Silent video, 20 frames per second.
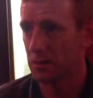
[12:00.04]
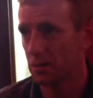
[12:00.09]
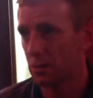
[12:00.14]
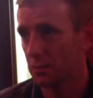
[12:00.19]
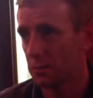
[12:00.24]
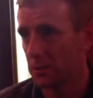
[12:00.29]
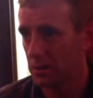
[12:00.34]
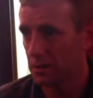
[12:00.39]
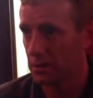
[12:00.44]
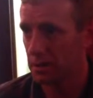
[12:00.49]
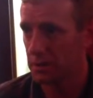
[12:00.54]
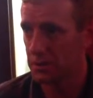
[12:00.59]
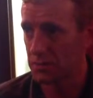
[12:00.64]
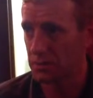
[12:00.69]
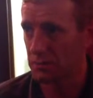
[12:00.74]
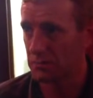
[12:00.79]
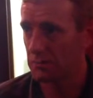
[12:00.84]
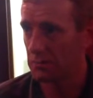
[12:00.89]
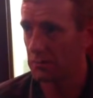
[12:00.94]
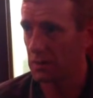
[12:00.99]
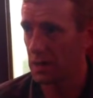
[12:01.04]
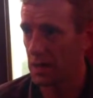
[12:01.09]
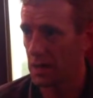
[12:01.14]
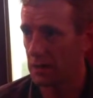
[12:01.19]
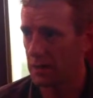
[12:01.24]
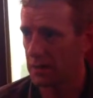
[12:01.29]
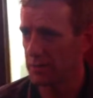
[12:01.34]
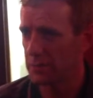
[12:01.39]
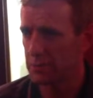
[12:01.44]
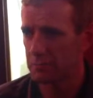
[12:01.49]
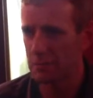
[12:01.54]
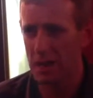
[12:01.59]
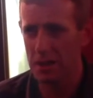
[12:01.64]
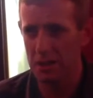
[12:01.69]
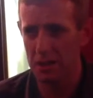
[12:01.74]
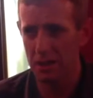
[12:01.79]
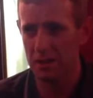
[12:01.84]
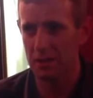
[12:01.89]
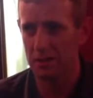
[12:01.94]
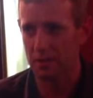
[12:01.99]
a couple of guys from, uh, I think it was
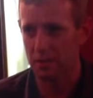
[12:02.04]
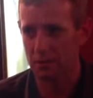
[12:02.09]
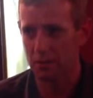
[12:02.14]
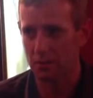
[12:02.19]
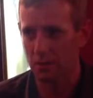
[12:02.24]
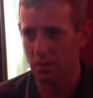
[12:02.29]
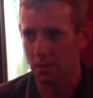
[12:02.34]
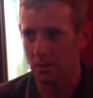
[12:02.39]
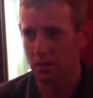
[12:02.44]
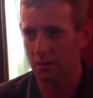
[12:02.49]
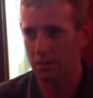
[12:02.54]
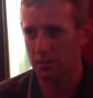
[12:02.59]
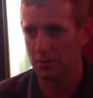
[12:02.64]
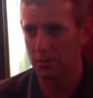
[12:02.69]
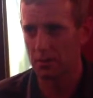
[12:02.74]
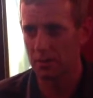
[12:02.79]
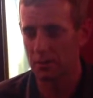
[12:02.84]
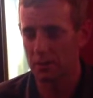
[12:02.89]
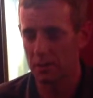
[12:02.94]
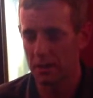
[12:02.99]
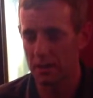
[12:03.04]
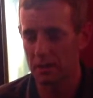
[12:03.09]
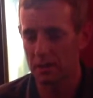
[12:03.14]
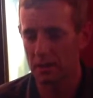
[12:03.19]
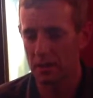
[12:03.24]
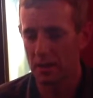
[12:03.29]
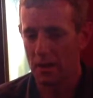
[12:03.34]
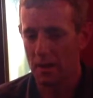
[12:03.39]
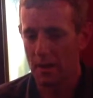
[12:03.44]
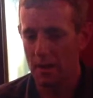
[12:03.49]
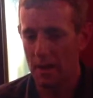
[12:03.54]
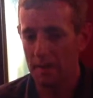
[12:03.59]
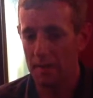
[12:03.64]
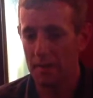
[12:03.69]
Manchester or the north of England, mm-hmm.